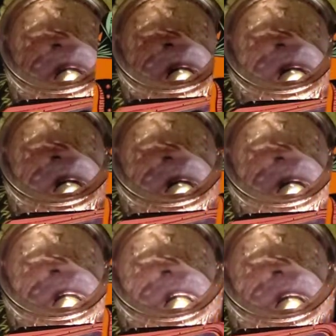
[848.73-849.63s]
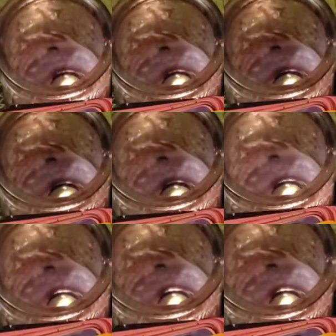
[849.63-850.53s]
the overall printing quality
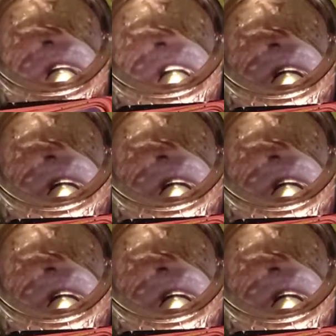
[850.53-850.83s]
of this deck